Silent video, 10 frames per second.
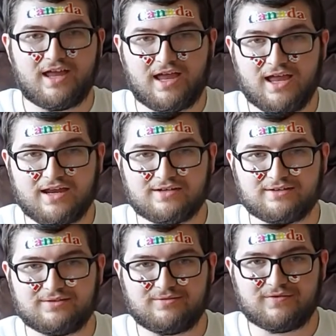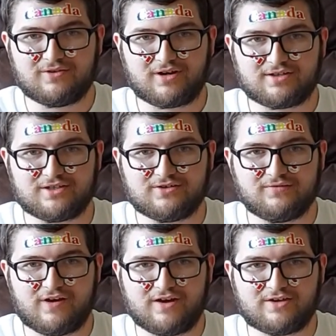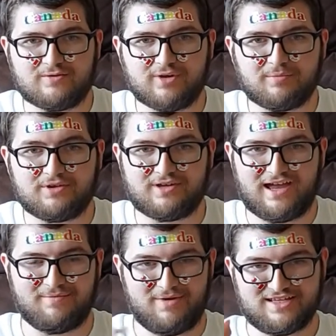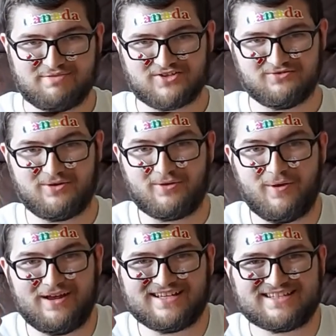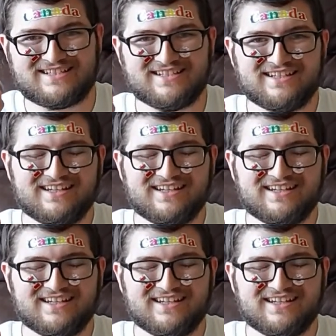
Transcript: And we even got to see their very cute puppy at my special request.